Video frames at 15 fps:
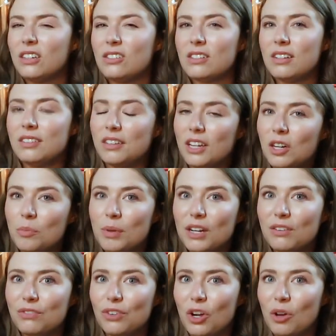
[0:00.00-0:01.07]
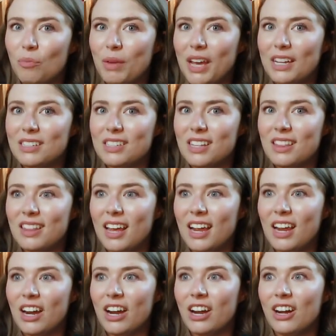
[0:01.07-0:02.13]
There's a little bit of romance in
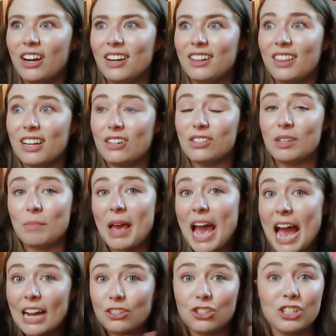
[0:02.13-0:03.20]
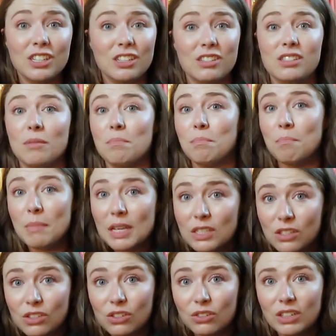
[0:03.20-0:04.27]
there. There's some action. There's some
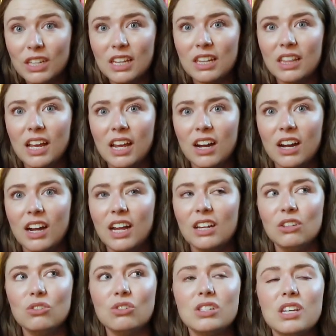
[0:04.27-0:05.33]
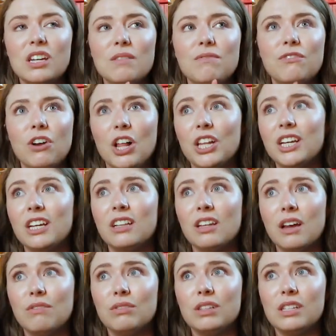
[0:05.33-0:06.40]
mystery in there. And you just end up falling in
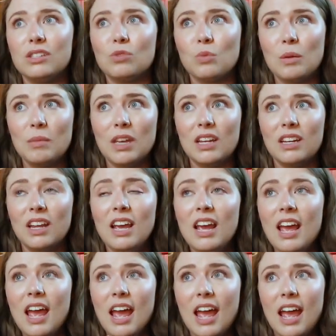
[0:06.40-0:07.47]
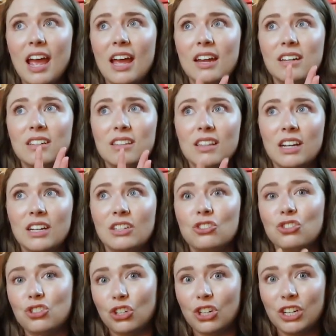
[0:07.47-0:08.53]
love with these women and their
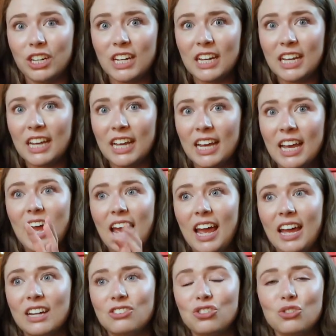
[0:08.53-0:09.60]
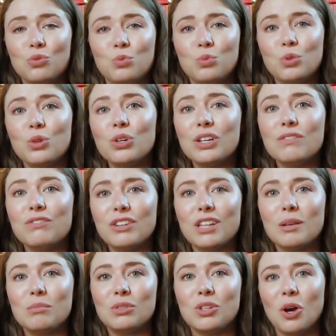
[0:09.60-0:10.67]
journey and just rooting for
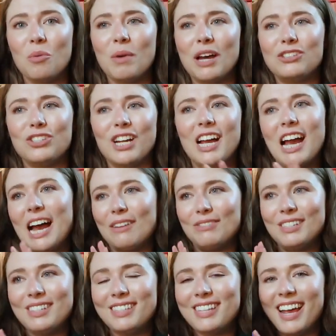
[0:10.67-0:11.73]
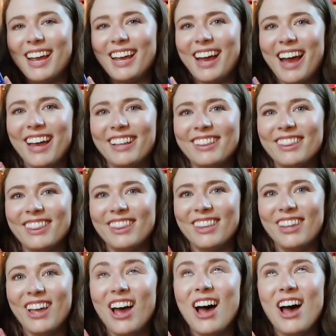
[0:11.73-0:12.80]
them so much. And I have to say, I
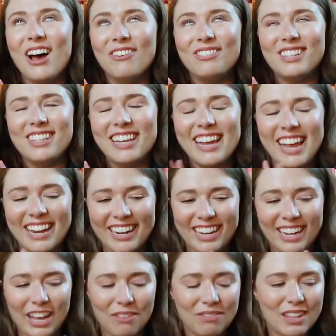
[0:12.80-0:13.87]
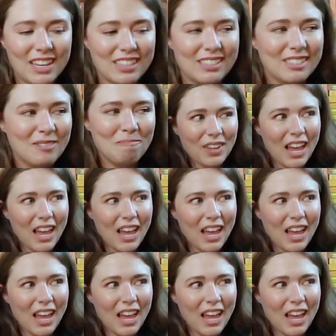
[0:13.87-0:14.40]
loved the ending of this.